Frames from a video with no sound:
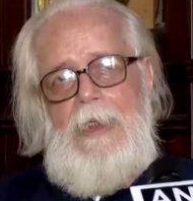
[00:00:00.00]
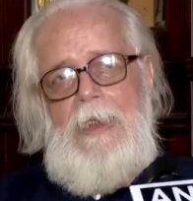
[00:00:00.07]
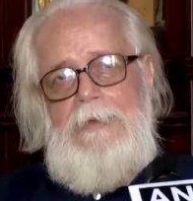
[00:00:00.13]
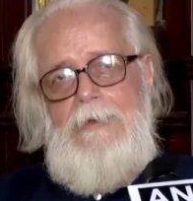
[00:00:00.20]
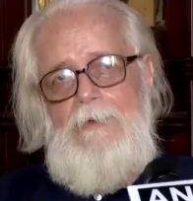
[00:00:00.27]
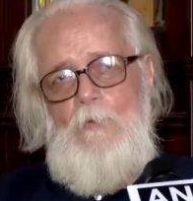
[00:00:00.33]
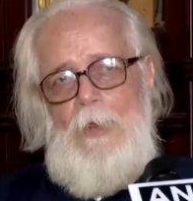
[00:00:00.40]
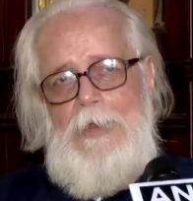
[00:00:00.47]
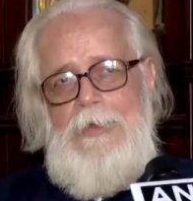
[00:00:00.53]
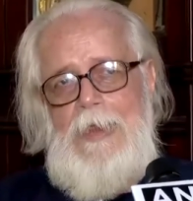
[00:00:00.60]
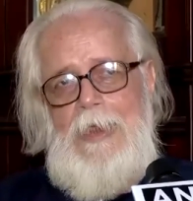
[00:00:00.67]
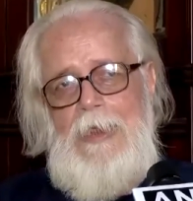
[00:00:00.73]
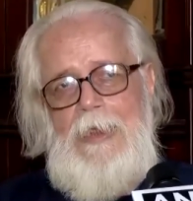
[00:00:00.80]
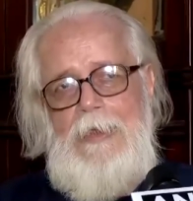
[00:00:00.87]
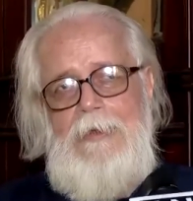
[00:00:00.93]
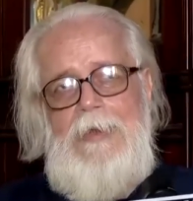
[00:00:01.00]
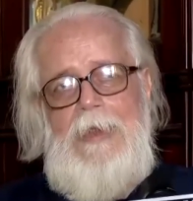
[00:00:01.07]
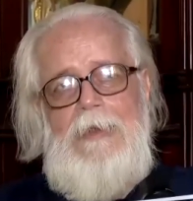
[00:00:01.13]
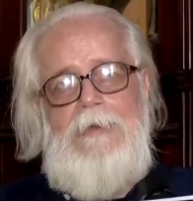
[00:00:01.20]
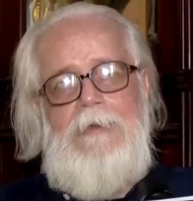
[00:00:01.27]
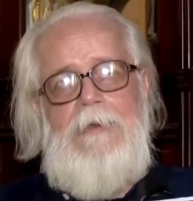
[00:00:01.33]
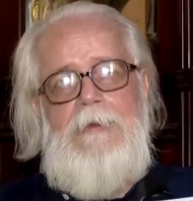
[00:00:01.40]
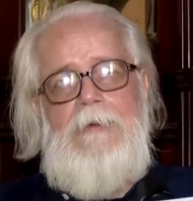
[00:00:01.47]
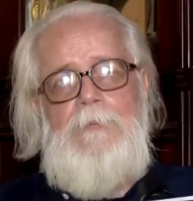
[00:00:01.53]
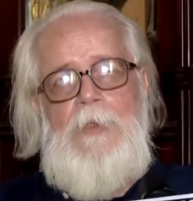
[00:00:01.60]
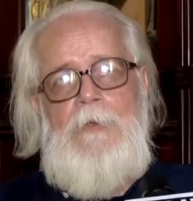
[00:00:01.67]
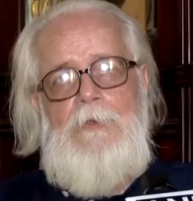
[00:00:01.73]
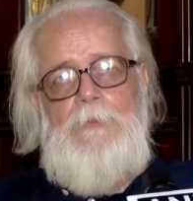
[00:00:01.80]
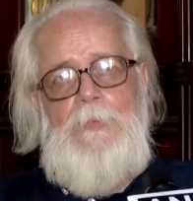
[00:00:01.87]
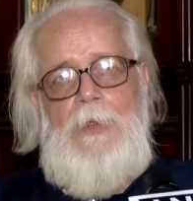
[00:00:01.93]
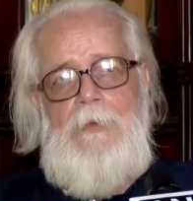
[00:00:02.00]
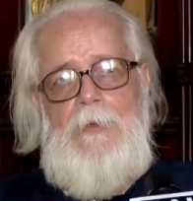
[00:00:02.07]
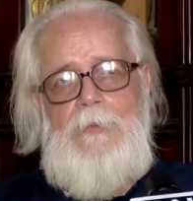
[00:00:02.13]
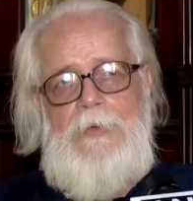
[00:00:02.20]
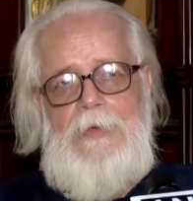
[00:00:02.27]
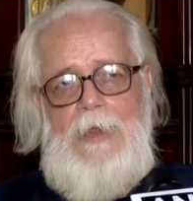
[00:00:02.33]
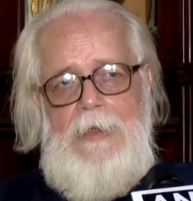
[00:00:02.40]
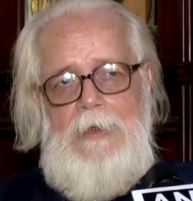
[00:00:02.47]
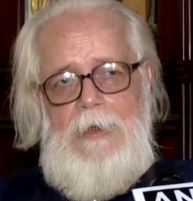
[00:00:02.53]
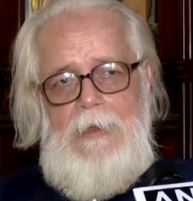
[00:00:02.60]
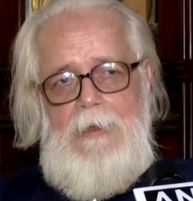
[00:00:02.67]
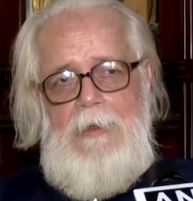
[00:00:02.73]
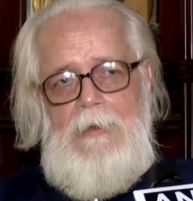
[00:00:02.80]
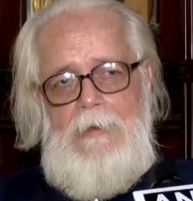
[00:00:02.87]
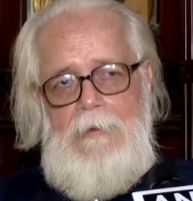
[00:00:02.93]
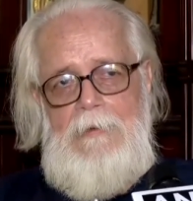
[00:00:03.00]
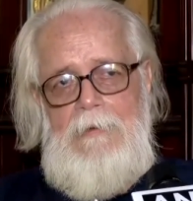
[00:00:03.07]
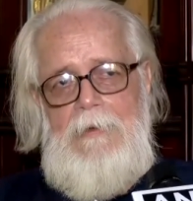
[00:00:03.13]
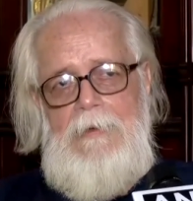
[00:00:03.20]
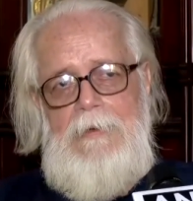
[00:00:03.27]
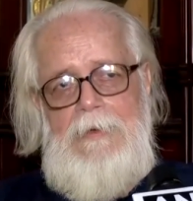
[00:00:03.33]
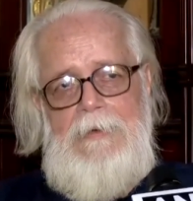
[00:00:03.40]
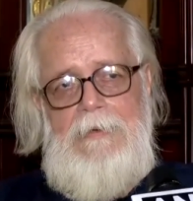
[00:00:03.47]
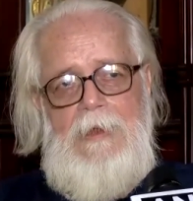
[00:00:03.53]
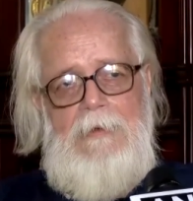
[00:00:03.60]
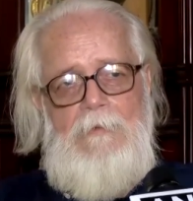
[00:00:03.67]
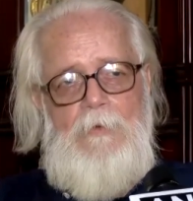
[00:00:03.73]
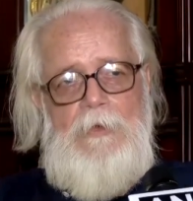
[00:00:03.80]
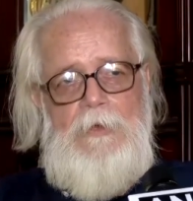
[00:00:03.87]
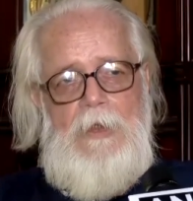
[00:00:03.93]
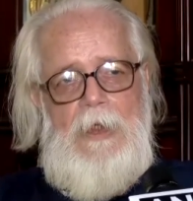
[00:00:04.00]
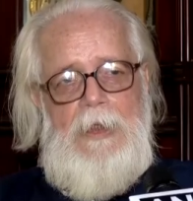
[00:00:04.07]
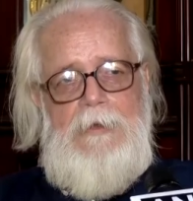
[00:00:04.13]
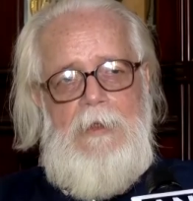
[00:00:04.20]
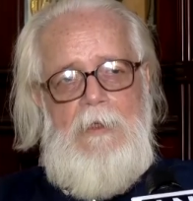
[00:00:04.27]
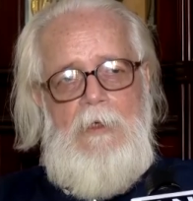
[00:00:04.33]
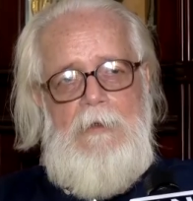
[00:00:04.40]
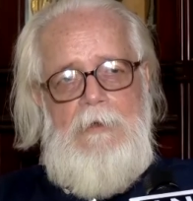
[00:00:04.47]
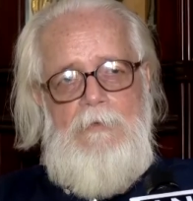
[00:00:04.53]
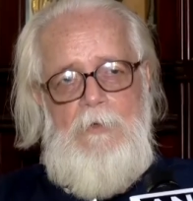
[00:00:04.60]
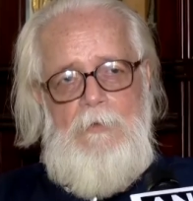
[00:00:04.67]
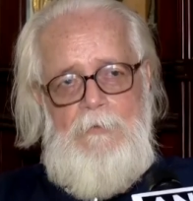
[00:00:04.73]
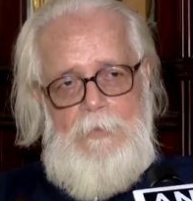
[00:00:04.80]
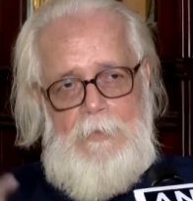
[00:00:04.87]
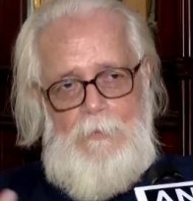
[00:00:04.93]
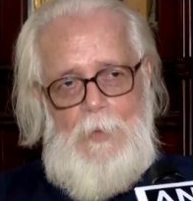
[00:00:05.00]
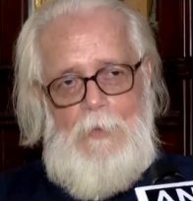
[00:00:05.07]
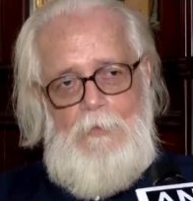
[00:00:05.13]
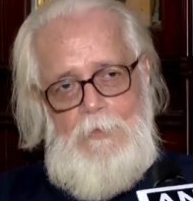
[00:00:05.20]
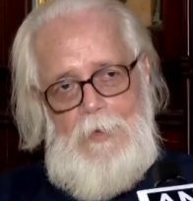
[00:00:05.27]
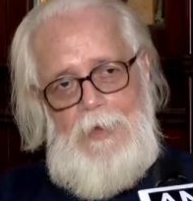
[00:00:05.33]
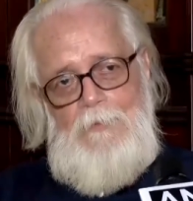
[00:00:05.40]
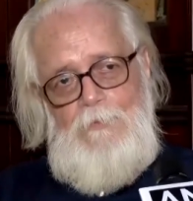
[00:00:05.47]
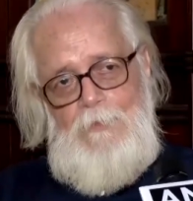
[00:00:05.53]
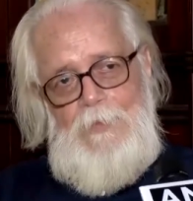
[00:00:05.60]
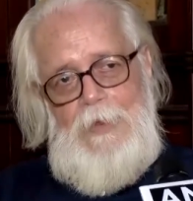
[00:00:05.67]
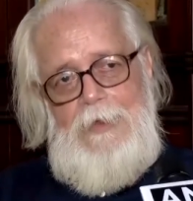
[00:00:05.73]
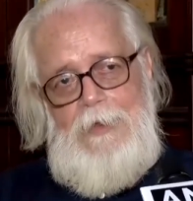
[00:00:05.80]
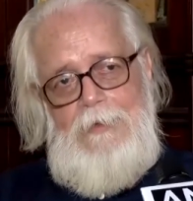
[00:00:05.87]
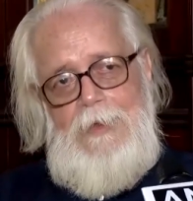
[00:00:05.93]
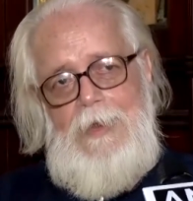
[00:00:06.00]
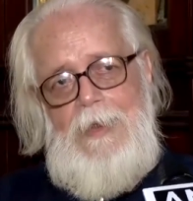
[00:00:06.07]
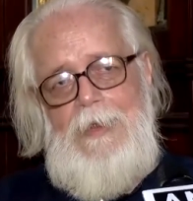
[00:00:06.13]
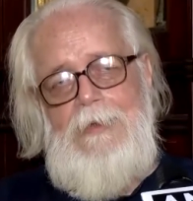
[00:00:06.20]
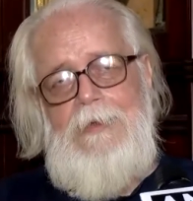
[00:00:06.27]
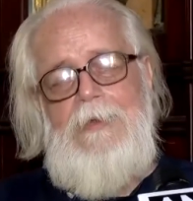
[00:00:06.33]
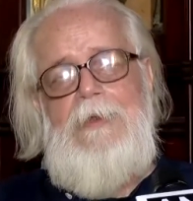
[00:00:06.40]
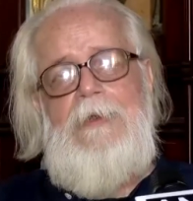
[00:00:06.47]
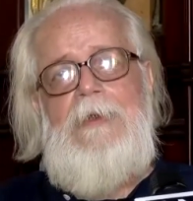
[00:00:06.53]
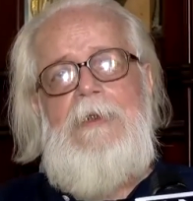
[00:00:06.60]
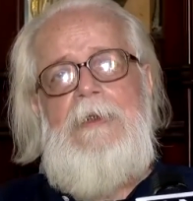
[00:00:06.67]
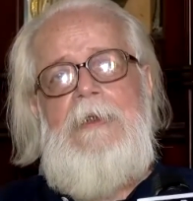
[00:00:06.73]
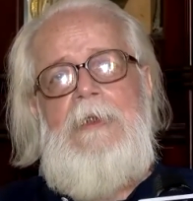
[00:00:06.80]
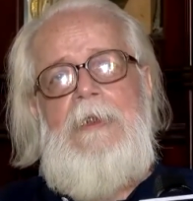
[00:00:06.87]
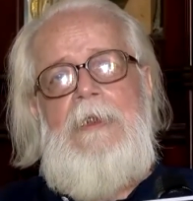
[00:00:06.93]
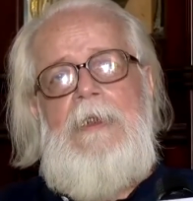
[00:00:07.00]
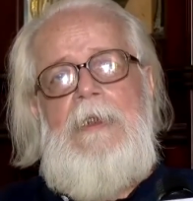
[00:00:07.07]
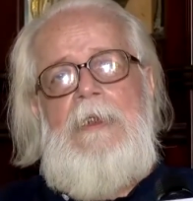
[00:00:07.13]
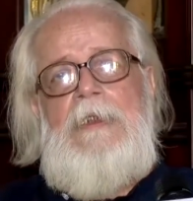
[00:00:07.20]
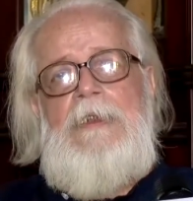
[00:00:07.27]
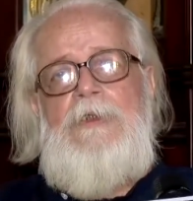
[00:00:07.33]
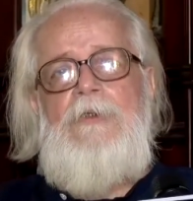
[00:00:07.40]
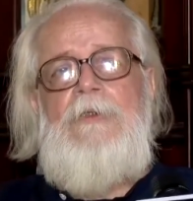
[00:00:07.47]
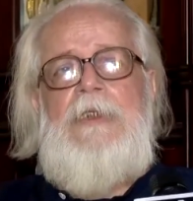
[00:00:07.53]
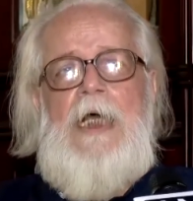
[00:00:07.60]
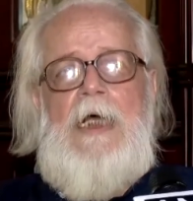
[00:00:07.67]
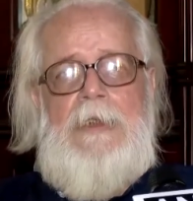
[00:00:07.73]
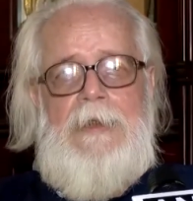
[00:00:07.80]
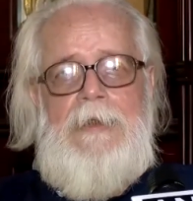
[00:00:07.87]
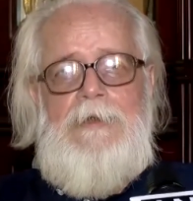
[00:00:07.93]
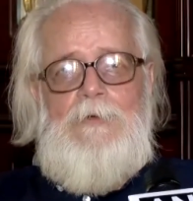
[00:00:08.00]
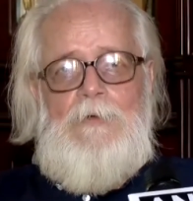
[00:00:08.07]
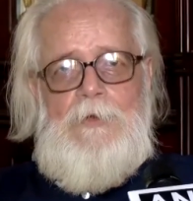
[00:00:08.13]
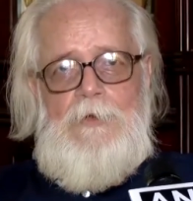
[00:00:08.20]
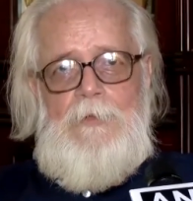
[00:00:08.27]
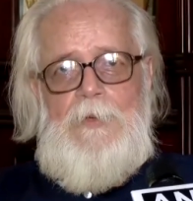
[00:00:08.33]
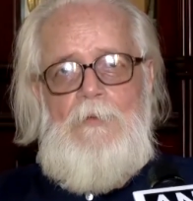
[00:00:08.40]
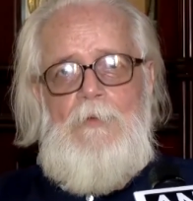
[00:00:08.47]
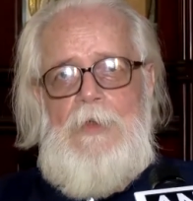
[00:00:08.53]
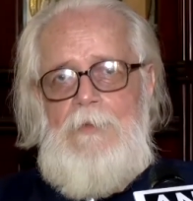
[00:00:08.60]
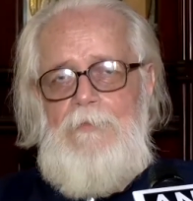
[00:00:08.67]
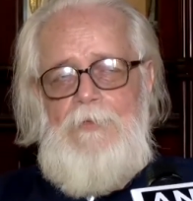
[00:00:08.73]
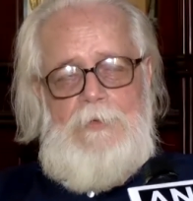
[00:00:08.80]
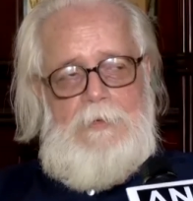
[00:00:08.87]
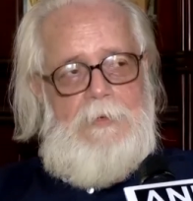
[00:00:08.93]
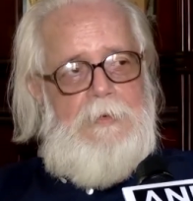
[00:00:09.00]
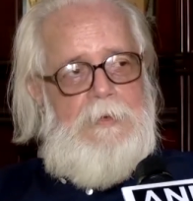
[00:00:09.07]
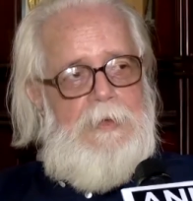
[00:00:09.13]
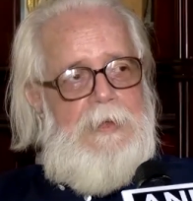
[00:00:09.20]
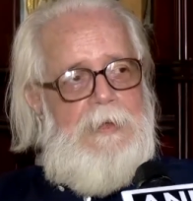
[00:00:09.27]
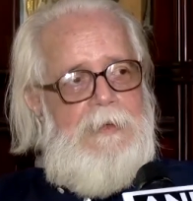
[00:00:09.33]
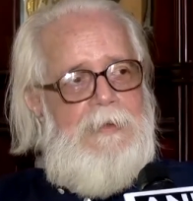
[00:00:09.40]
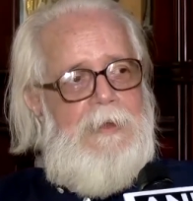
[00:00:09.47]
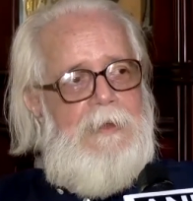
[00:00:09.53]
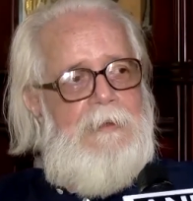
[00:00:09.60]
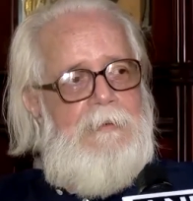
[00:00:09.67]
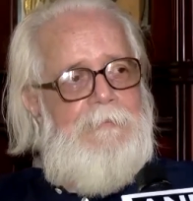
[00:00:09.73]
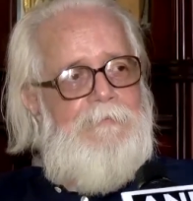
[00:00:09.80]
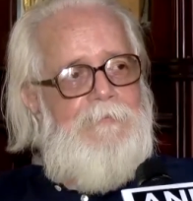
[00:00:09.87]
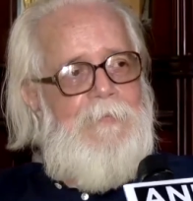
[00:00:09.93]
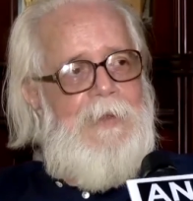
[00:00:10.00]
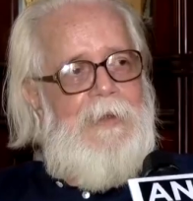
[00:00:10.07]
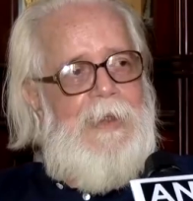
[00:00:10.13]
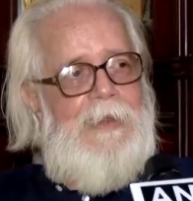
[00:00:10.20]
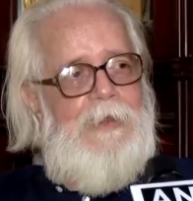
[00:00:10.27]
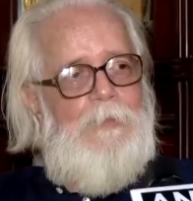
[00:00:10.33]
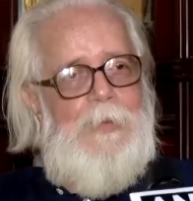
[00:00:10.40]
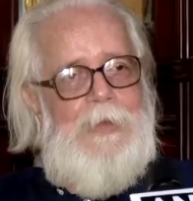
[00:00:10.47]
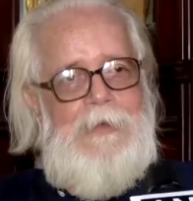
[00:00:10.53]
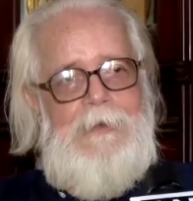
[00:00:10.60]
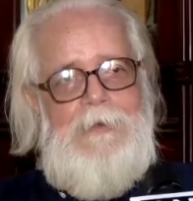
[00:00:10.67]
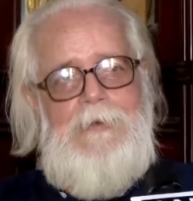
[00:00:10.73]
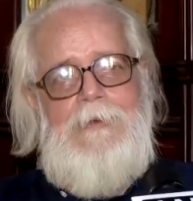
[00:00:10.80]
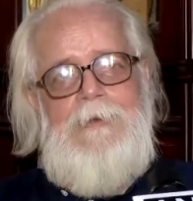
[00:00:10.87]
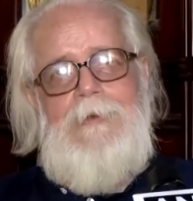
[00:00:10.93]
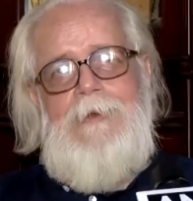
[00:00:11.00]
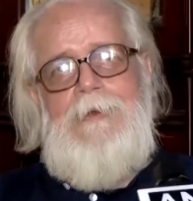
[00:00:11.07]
I think one satellite has a power problem. It is not going to last long. So the power will come from the other satellite. So docking is going to be wonderful. It's a nice piece,